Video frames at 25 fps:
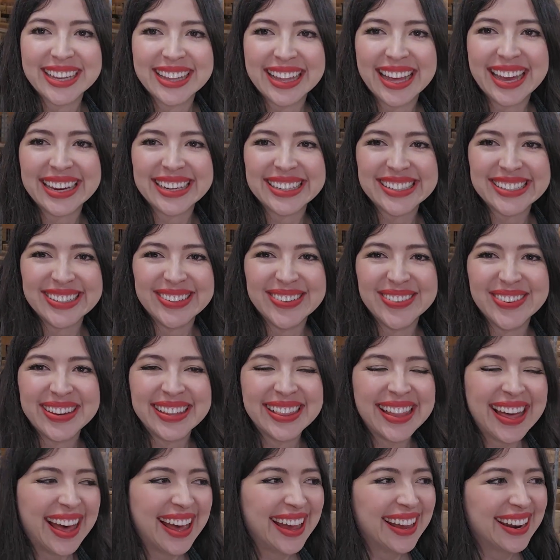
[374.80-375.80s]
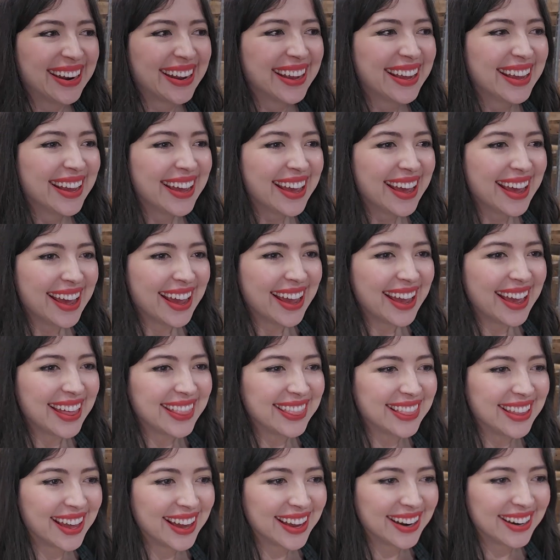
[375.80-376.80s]
like doing that
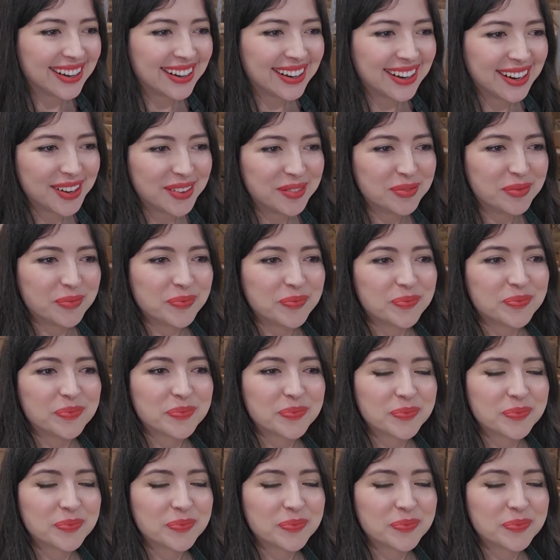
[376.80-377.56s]
and then um,